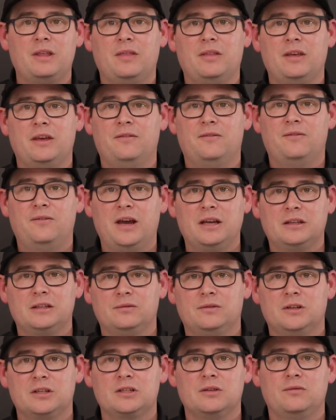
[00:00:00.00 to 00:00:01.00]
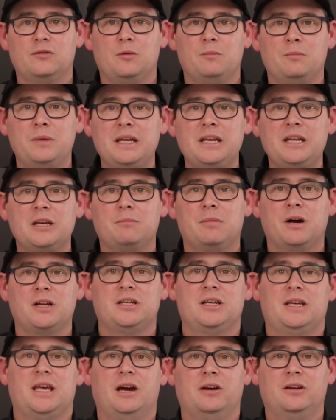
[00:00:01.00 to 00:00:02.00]
that the effectiveness of your media
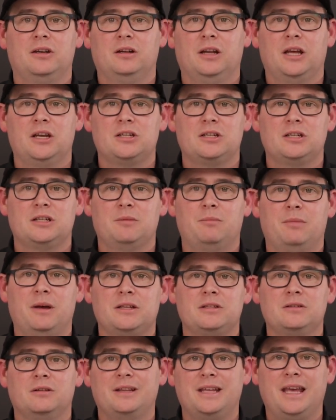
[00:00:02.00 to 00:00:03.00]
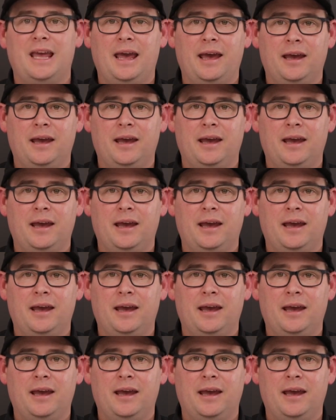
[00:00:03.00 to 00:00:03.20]
budget calculation depends on the